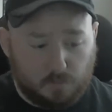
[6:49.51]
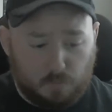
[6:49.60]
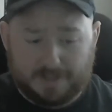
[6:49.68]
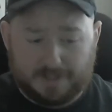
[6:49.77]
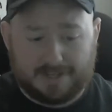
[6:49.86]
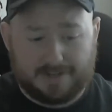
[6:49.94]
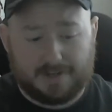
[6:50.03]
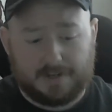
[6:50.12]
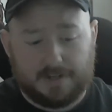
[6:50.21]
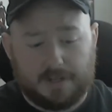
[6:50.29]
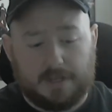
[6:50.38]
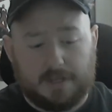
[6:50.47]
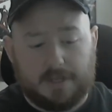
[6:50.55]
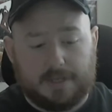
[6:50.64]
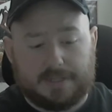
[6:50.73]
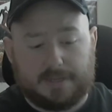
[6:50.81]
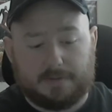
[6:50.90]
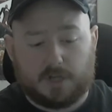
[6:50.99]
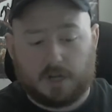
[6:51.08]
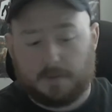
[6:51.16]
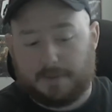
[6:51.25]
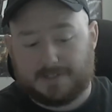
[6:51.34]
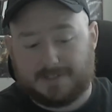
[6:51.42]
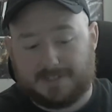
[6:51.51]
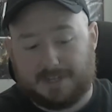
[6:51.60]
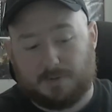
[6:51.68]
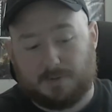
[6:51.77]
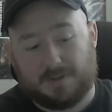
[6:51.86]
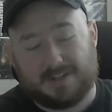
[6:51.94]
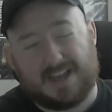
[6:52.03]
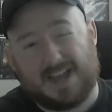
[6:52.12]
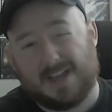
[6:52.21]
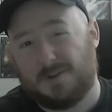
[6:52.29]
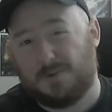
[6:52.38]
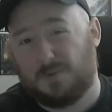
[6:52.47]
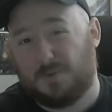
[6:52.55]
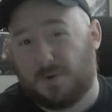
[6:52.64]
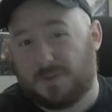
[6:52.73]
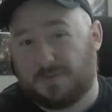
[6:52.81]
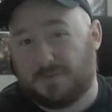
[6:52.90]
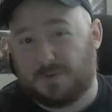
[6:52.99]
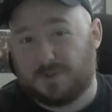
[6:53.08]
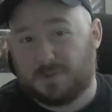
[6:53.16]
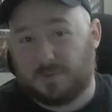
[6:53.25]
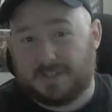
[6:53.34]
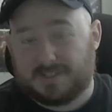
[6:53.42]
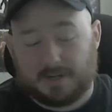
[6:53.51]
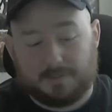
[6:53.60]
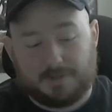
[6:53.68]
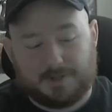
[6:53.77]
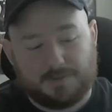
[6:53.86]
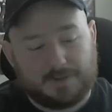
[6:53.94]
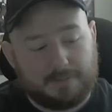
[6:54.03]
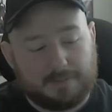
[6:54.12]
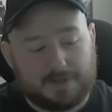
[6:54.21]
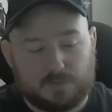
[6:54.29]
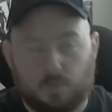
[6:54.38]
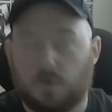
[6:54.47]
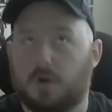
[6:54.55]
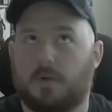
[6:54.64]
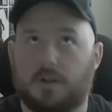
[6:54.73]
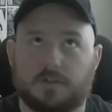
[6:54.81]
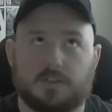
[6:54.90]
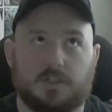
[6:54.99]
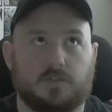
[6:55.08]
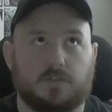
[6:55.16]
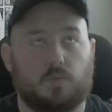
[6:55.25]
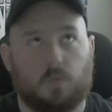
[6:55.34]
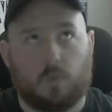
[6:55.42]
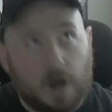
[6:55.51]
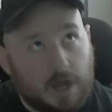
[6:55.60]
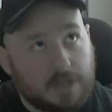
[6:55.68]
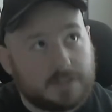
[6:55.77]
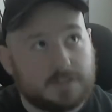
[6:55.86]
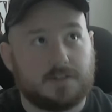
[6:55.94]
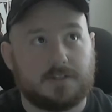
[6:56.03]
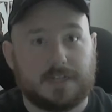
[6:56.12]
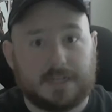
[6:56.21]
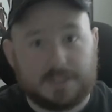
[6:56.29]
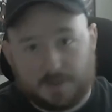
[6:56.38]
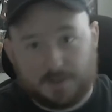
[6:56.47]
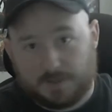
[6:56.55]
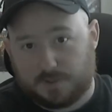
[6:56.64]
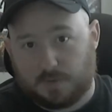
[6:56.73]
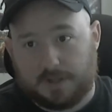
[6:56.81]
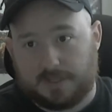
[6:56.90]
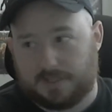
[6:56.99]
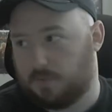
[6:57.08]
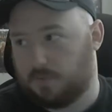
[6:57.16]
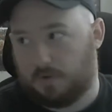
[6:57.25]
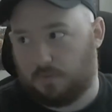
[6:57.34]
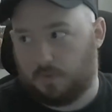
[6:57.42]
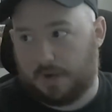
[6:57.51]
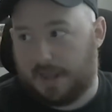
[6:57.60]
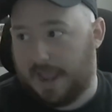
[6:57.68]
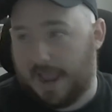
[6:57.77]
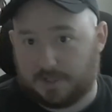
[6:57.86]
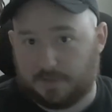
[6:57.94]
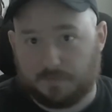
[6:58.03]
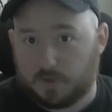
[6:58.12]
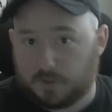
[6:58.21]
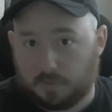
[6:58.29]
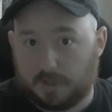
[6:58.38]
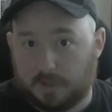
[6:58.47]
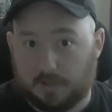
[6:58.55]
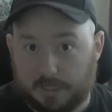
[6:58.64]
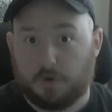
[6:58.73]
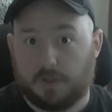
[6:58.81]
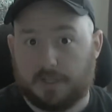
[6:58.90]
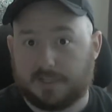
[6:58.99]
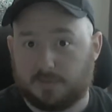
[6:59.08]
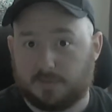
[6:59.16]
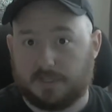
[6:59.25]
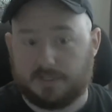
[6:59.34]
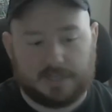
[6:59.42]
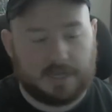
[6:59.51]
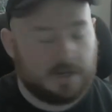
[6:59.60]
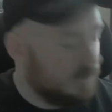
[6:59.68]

Really good. They've been talking about a sequel, and the guy who wrote the first one isn't going to be doing it because Warner Brothers doesn't want to continue the story. They just want to rehash the first one. Literally, that's what they said.